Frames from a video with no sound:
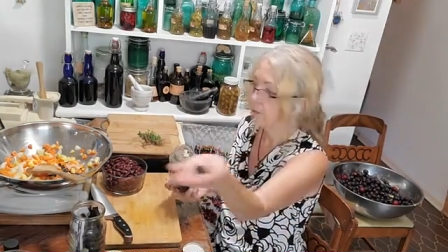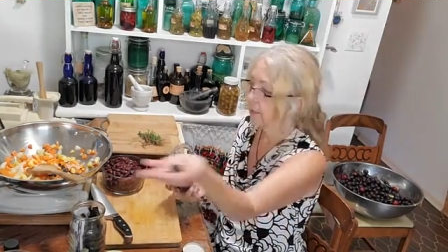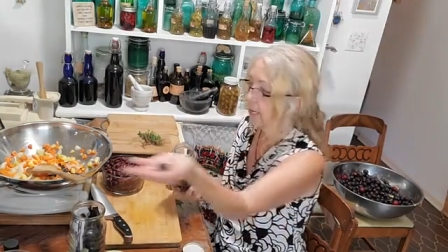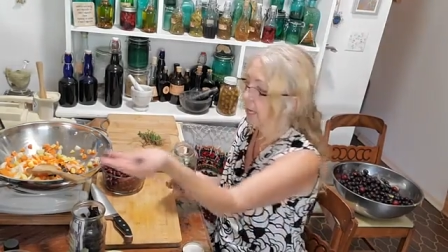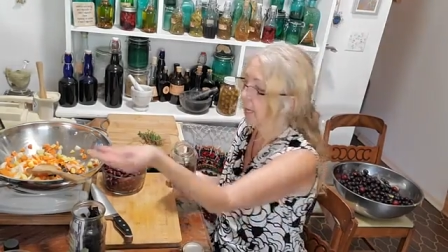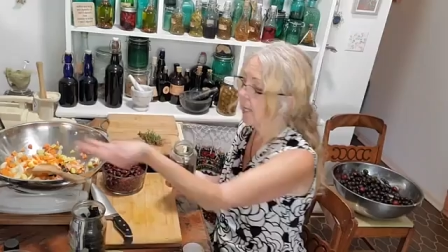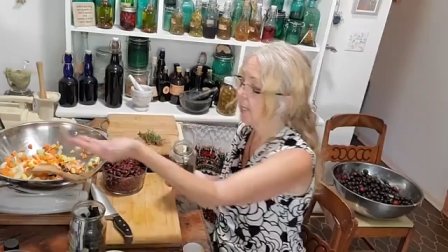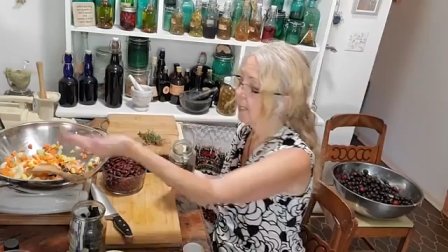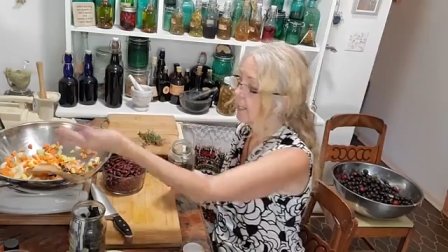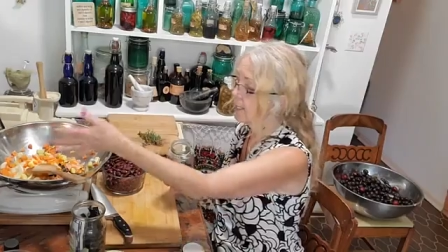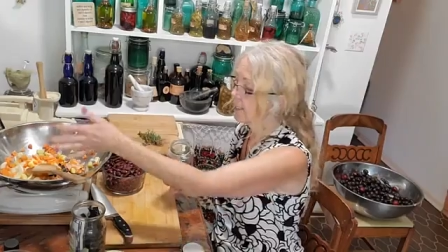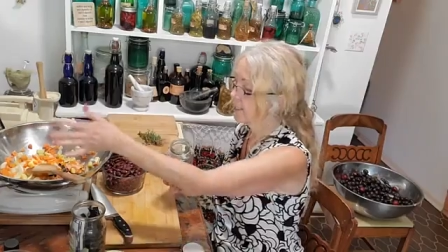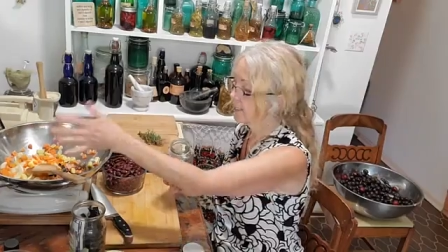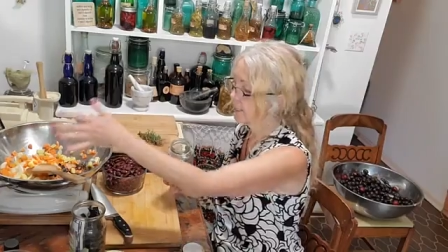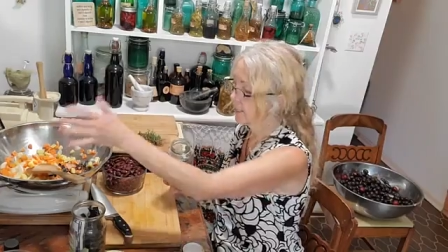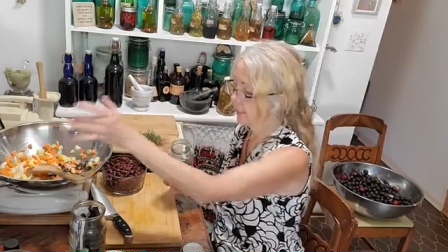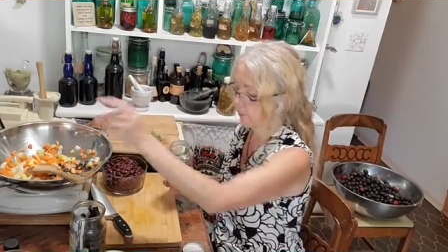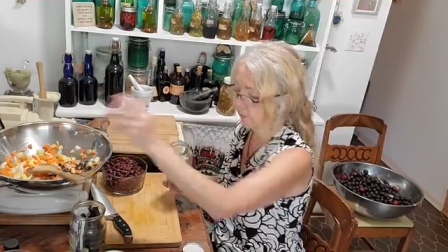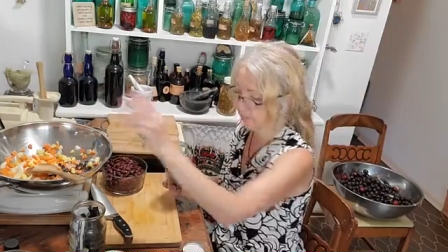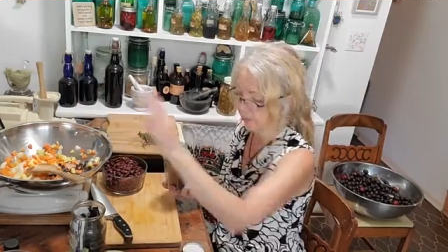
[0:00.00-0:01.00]
any
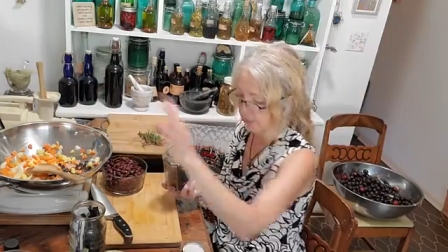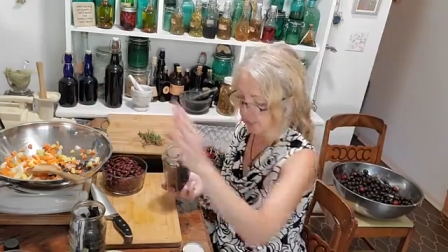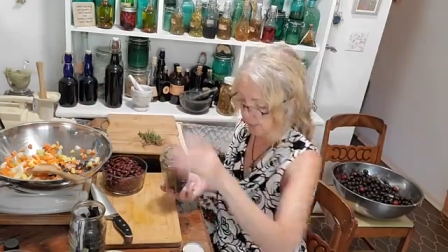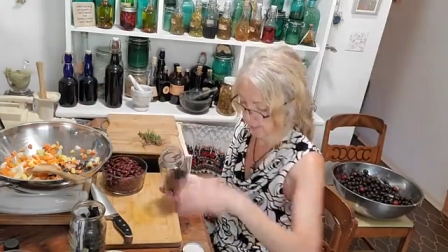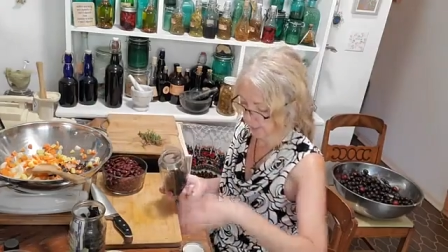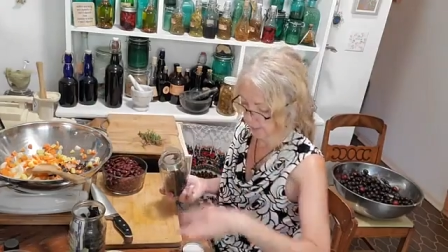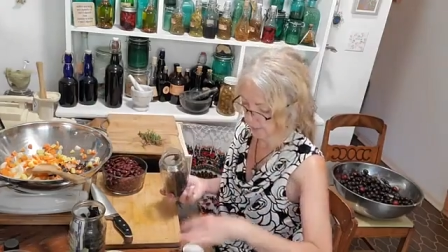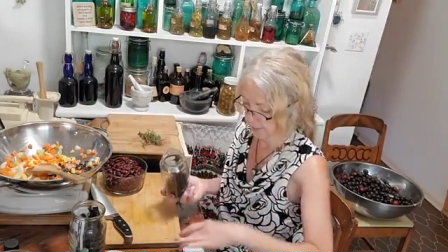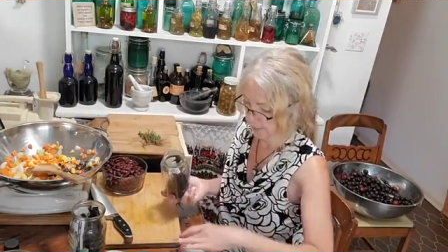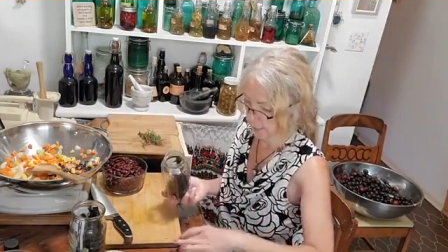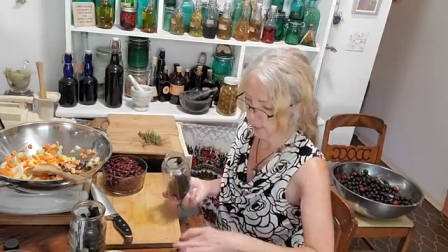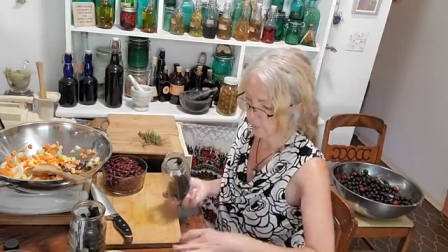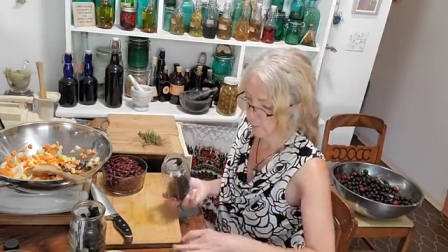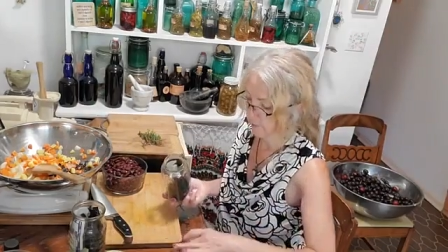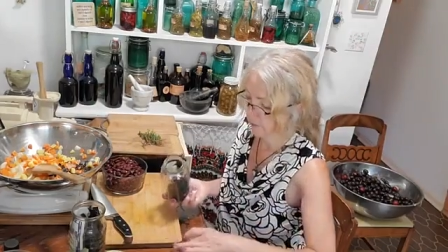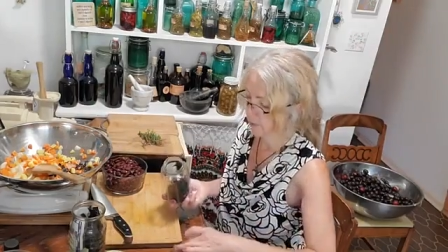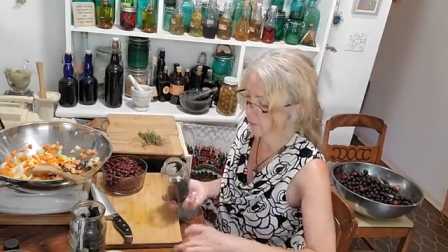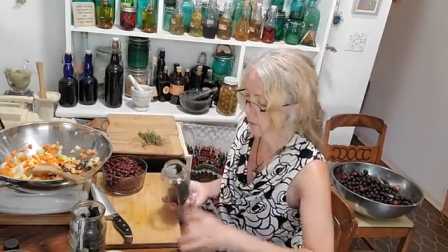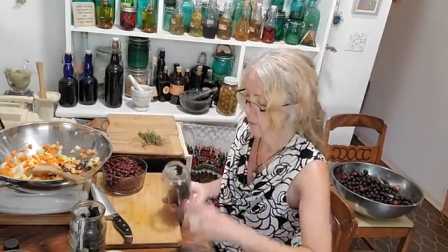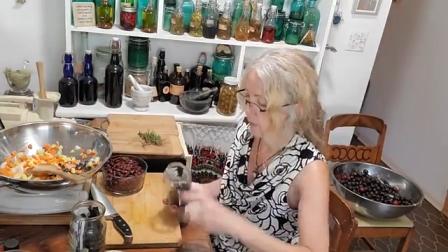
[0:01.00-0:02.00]
seaweed is
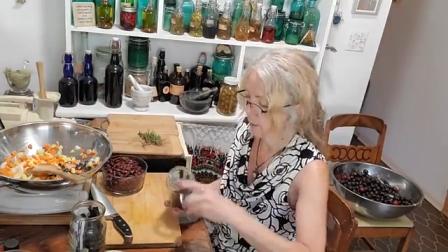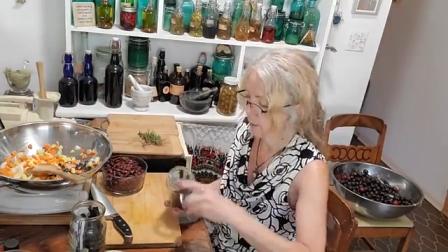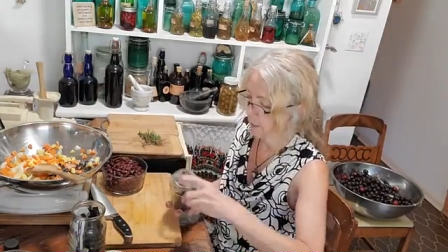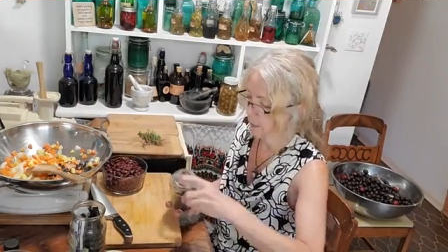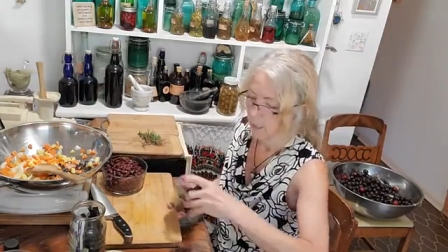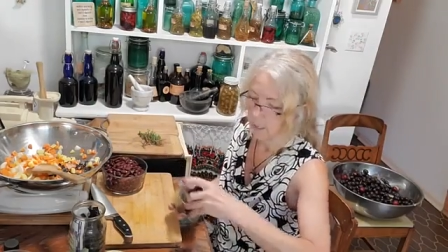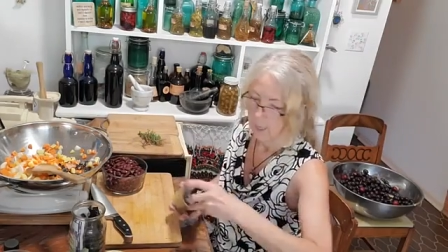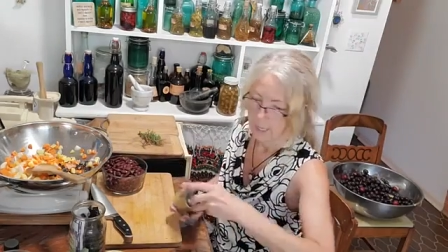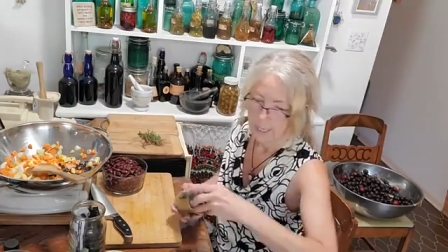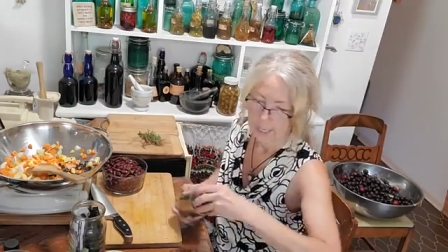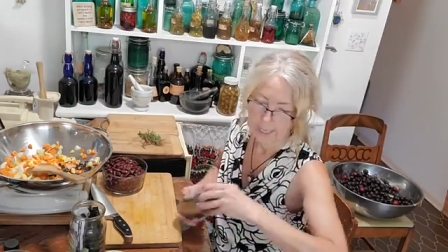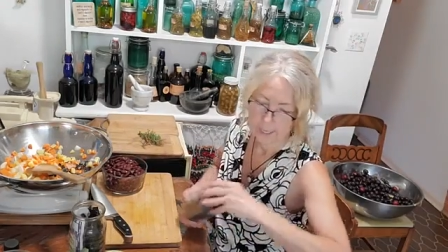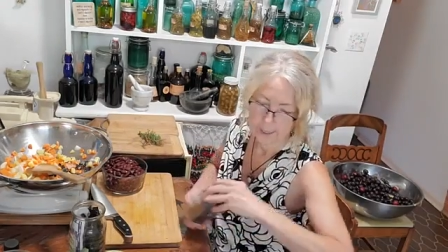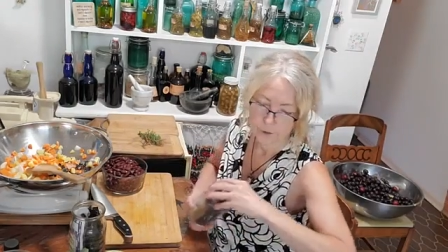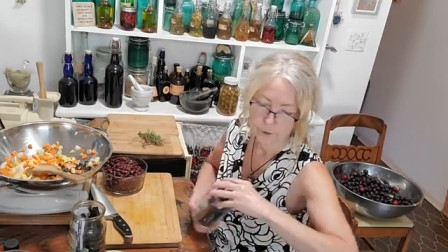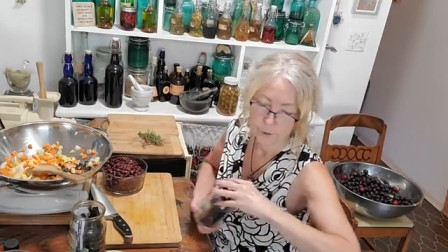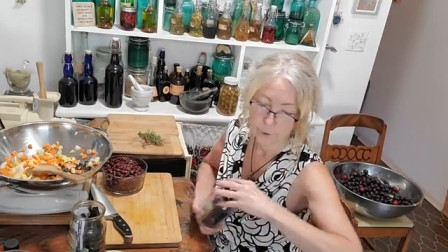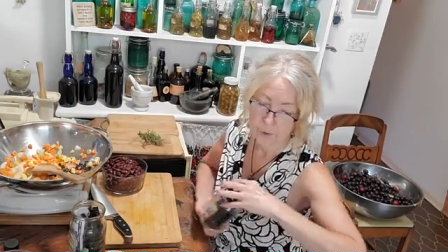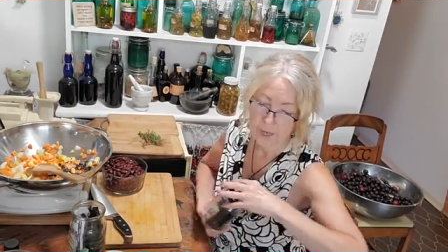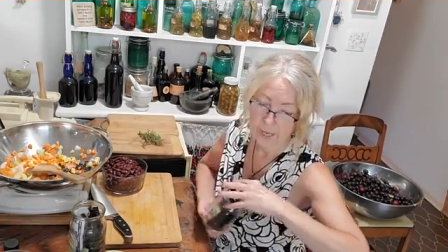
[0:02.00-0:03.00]
edible, and
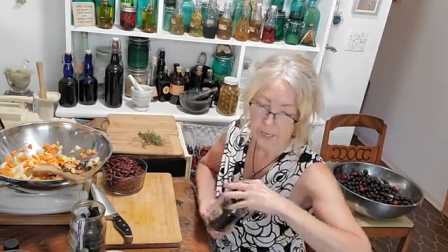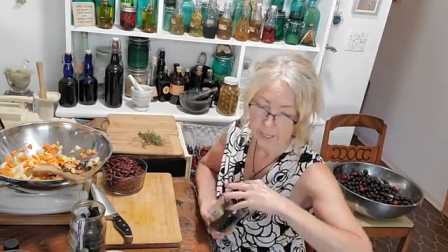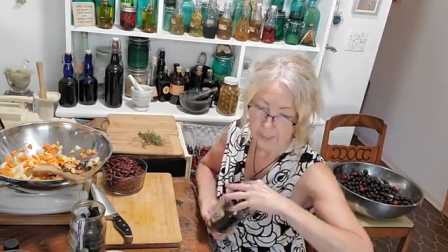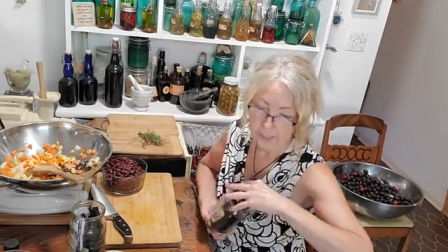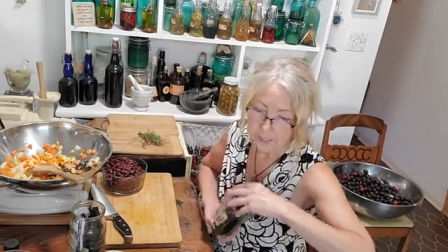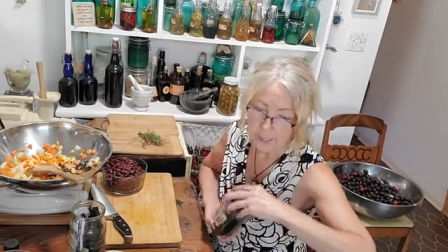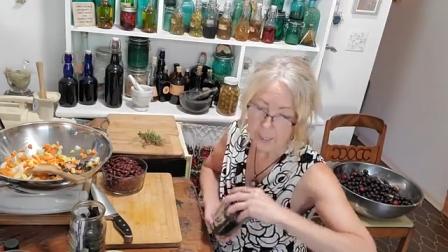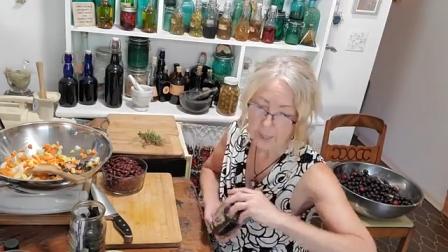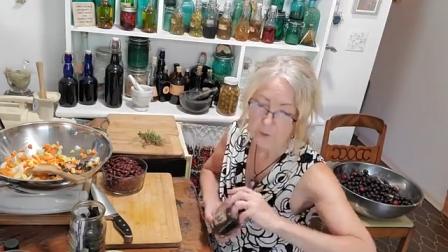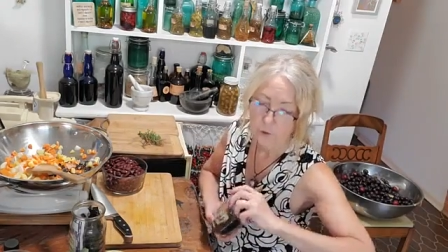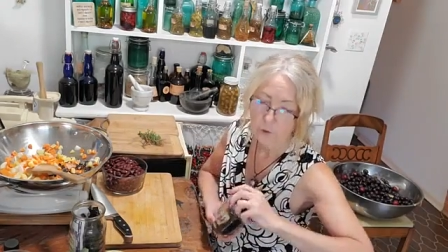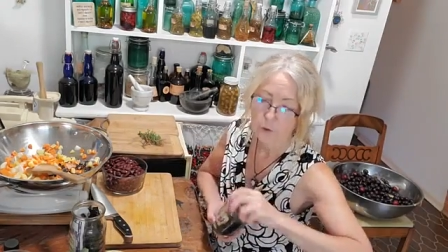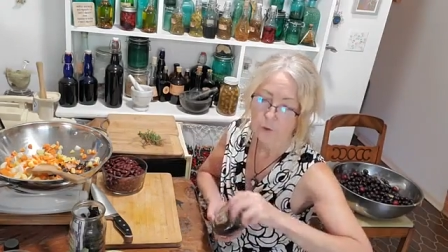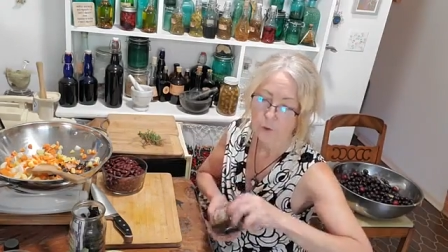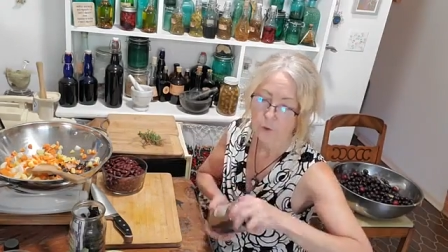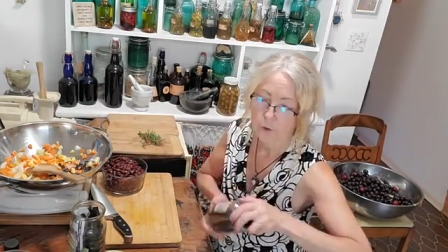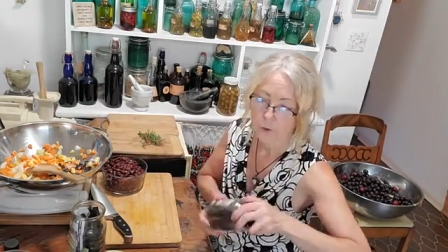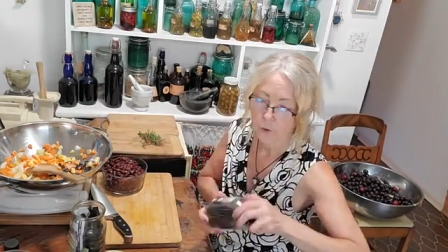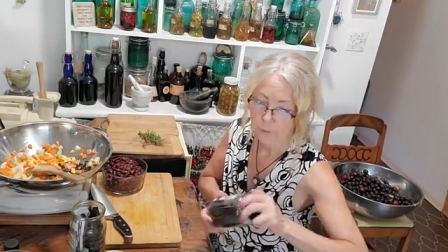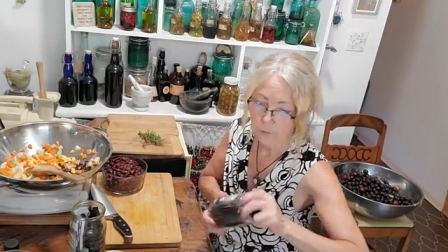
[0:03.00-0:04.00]
you can gather your
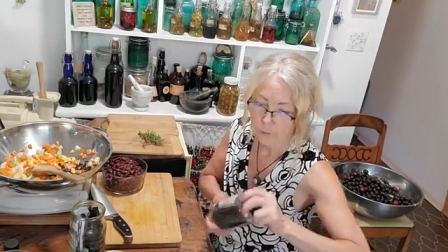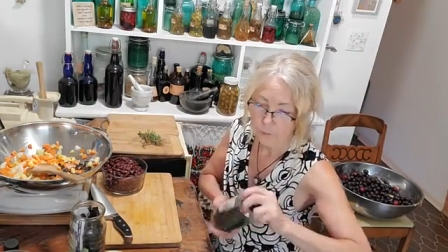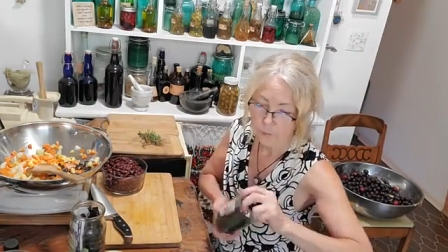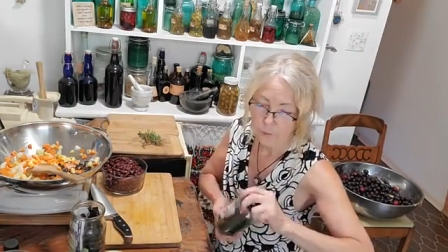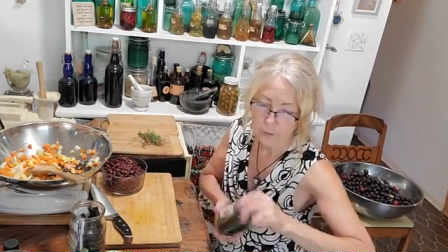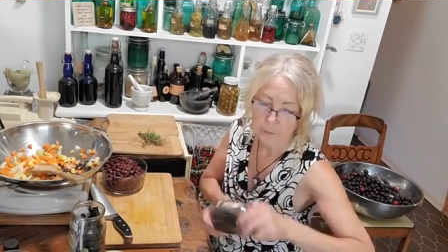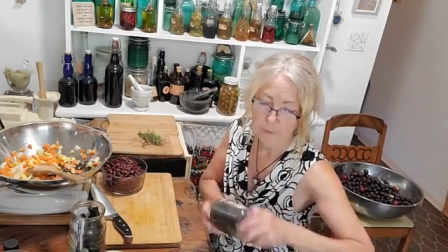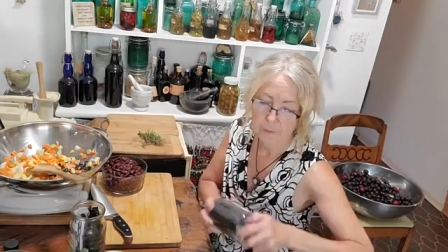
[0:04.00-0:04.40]
own.